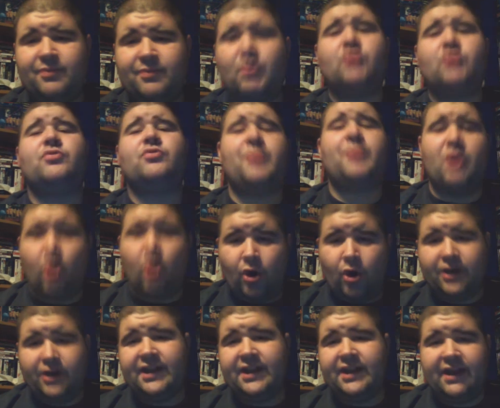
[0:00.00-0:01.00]
supposed to be
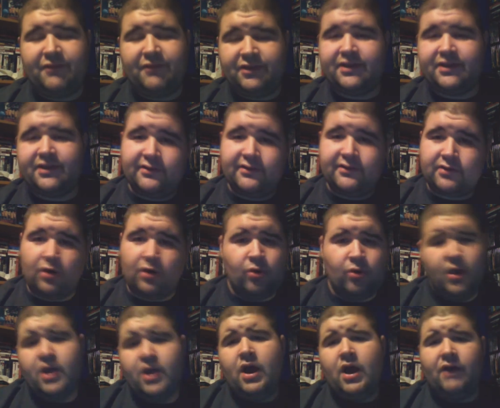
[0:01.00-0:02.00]
haunted and everything.
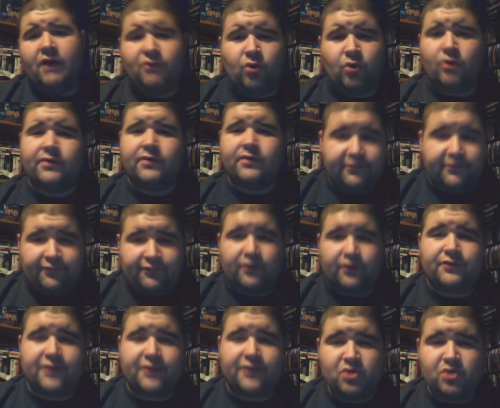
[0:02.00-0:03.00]
So, of course, the
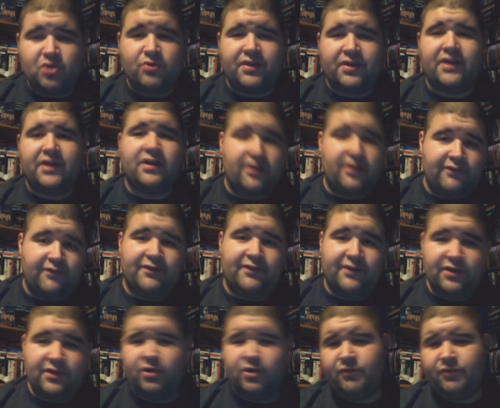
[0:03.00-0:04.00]
first thing you think of,
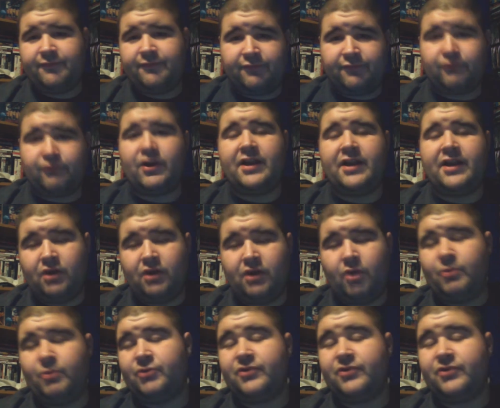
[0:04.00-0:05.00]
your friend
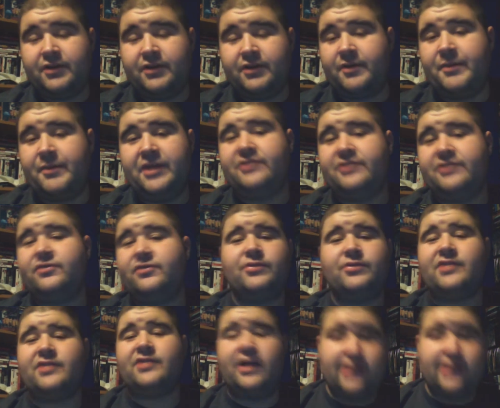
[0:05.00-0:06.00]
almost committed
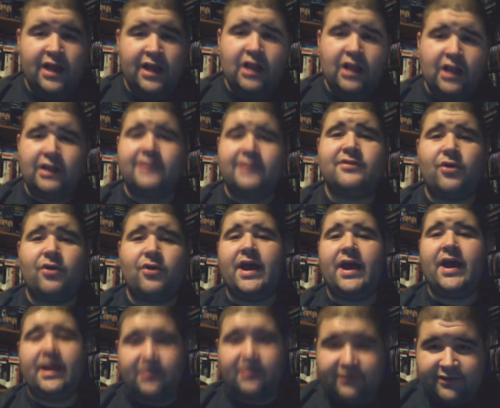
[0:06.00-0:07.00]
suicide. Let's go
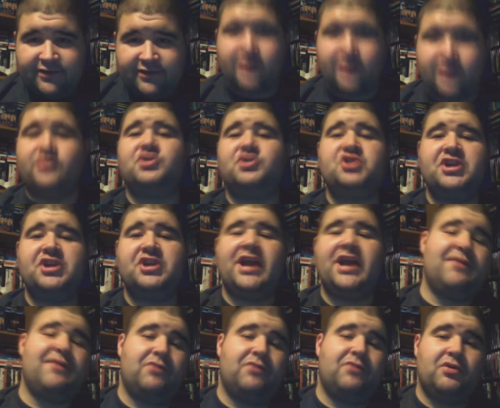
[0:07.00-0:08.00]
ahead and scare the shit
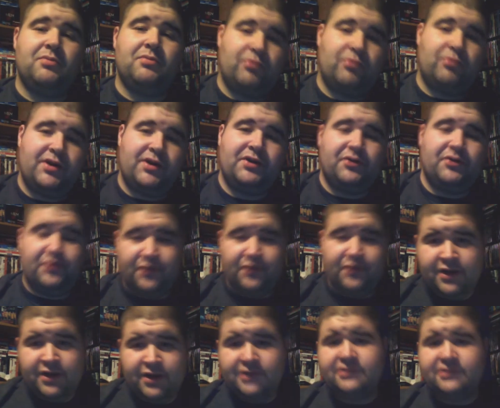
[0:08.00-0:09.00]
out of her and bring her
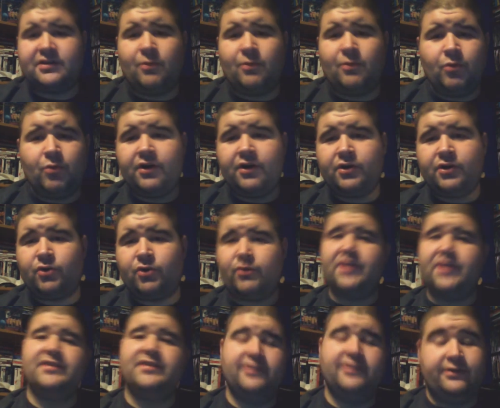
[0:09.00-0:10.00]
somewhere
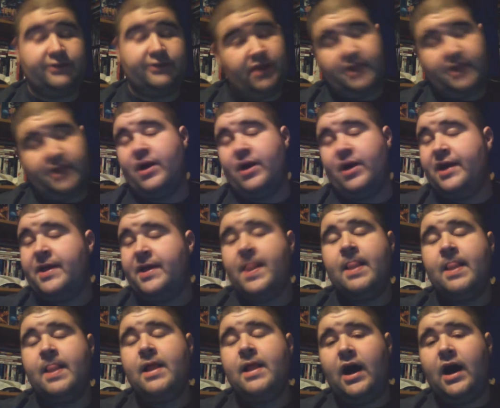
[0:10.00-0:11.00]
crazy. So anyway,
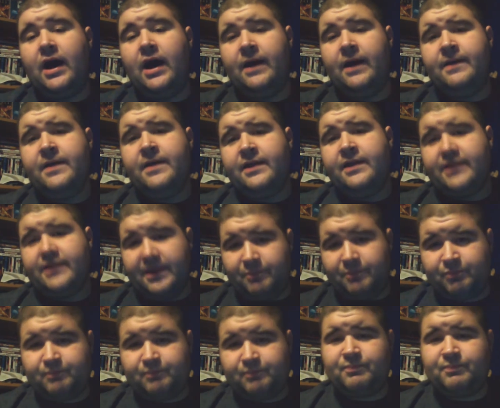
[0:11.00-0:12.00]

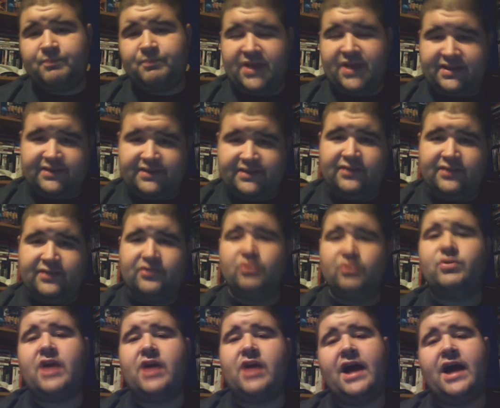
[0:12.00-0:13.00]
it's these
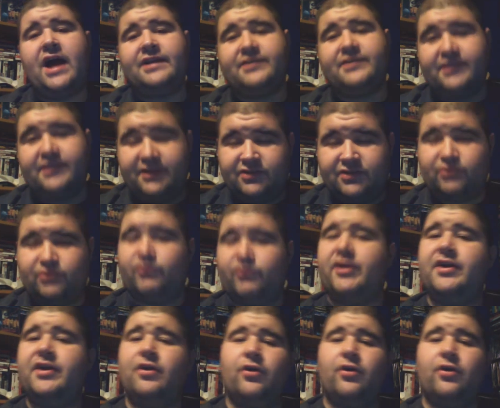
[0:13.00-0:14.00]
two guys and these
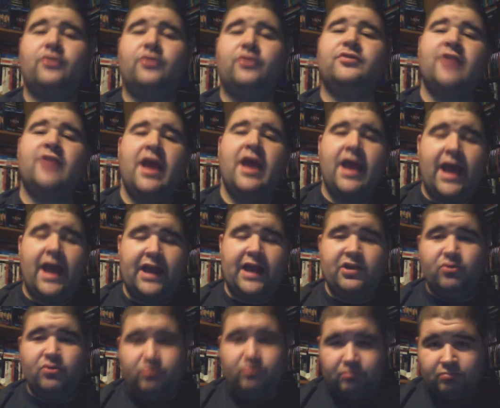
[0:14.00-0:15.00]
three girls. And
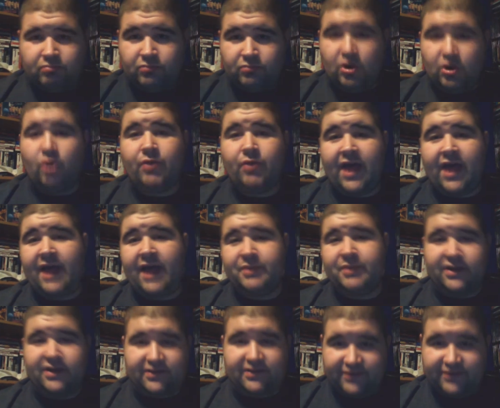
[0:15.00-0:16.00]
you know that
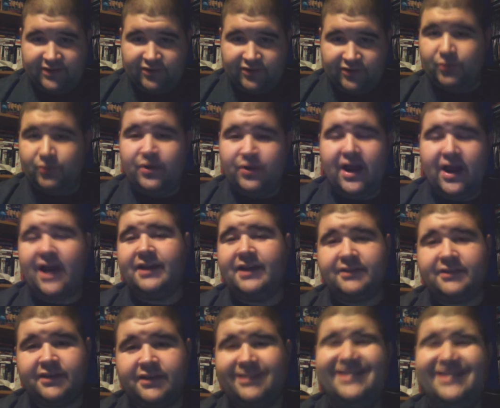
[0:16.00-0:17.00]
because these two guys
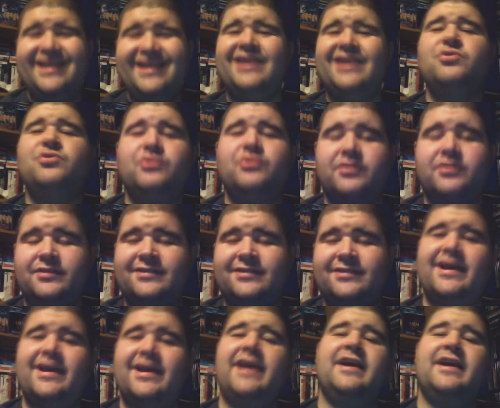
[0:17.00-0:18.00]
continue to
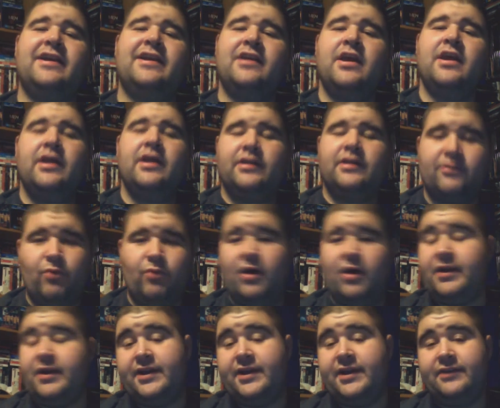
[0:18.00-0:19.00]
say it. The
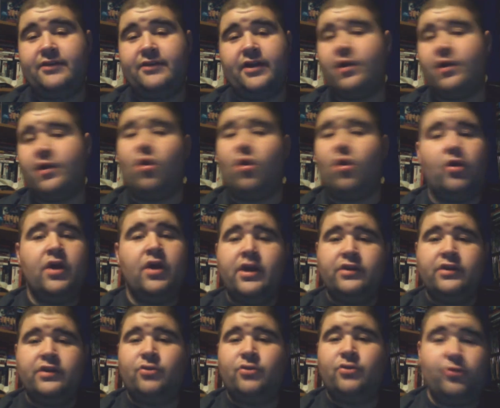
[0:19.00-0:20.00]
one kid's like,
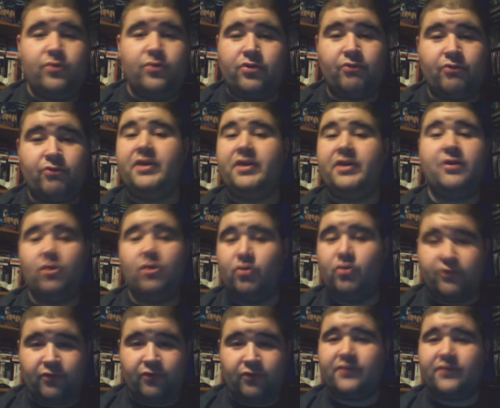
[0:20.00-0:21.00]
oh, three
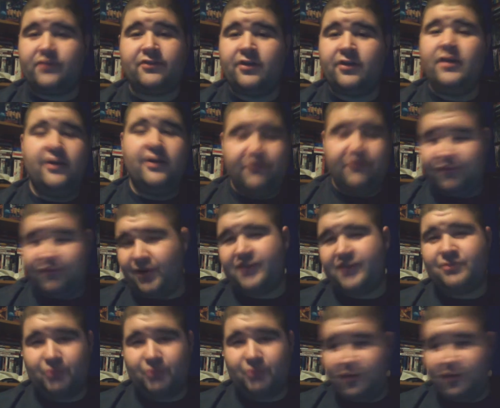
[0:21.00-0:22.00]
girls for
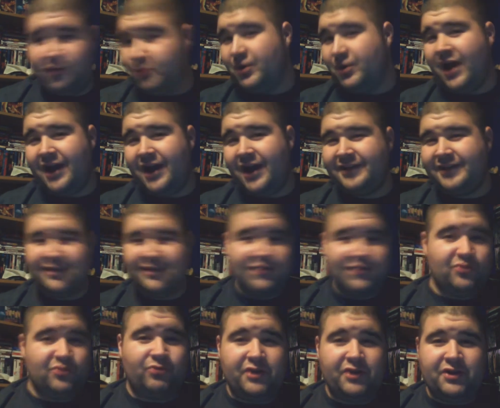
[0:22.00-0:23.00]
us. We're two guys and
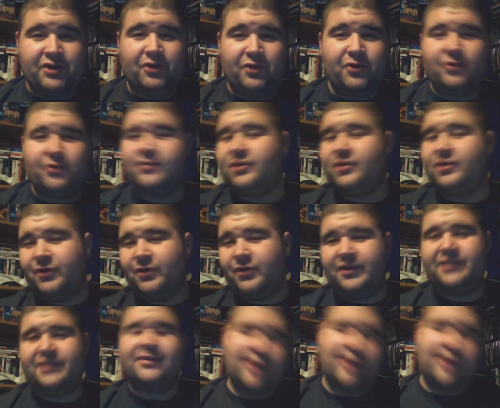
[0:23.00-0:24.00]
there's three girls and all
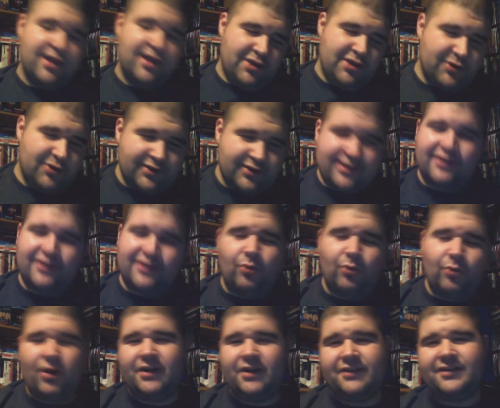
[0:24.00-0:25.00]
this. You can tell the
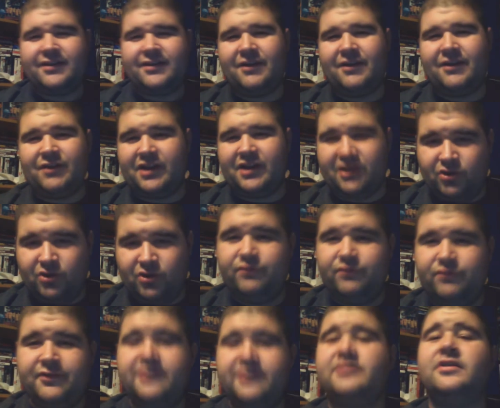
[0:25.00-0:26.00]
one is kind of like a
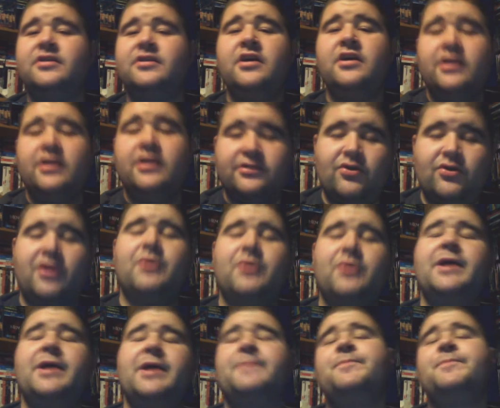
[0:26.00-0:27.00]
doofus. So
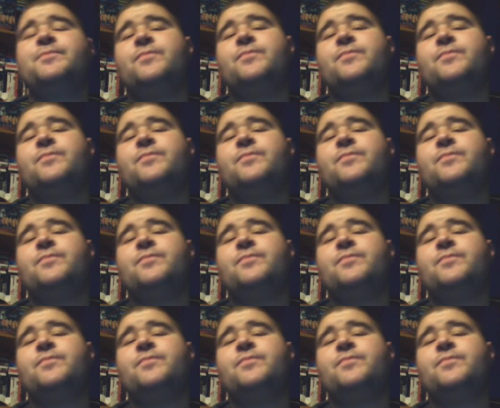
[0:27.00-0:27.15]
anyway...